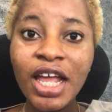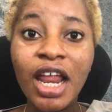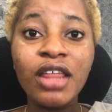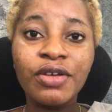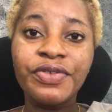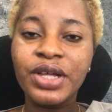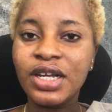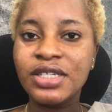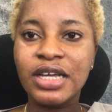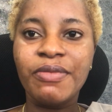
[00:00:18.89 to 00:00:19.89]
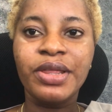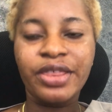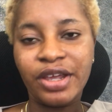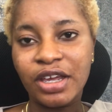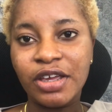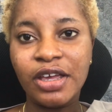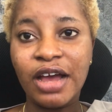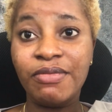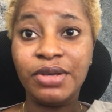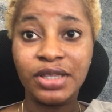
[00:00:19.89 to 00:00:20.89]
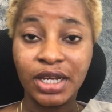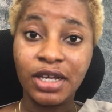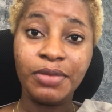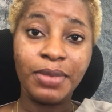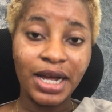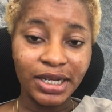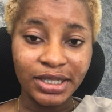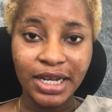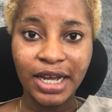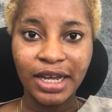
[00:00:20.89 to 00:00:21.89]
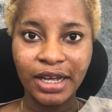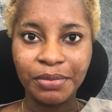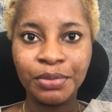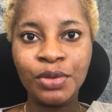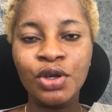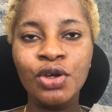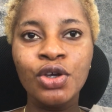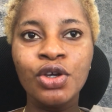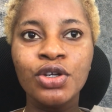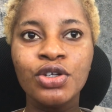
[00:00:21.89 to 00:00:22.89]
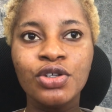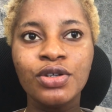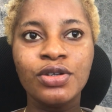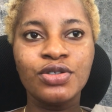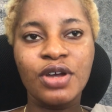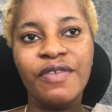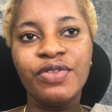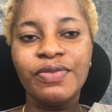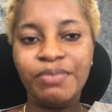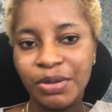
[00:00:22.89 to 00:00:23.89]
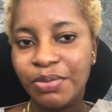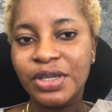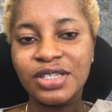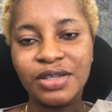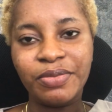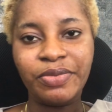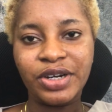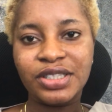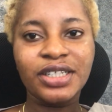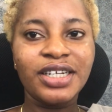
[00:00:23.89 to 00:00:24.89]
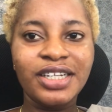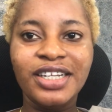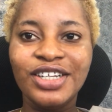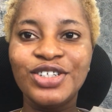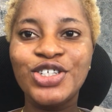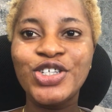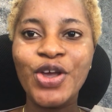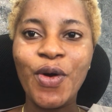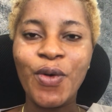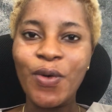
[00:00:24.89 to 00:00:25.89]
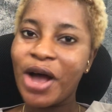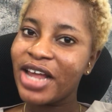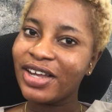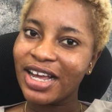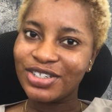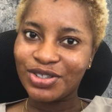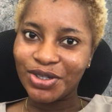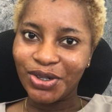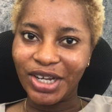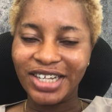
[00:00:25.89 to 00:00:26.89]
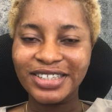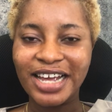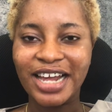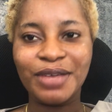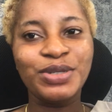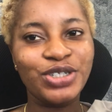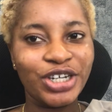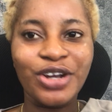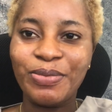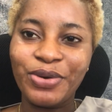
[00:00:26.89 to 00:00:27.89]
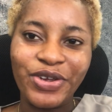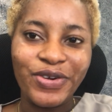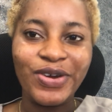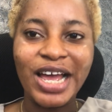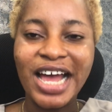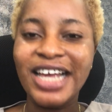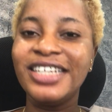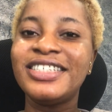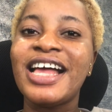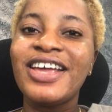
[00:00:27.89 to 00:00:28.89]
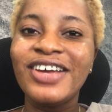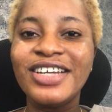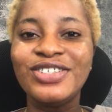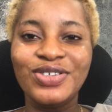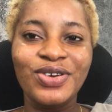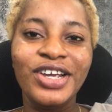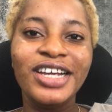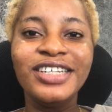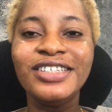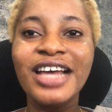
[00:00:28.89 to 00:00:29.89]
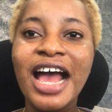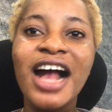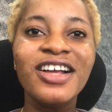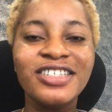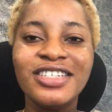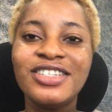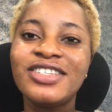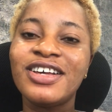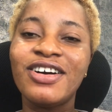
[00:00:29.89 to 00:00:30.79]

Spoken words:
a lot of things I've been taking my time. So I've been busy practically. So how you guys doing? I came to check up on you guys. How you guys doing? How is this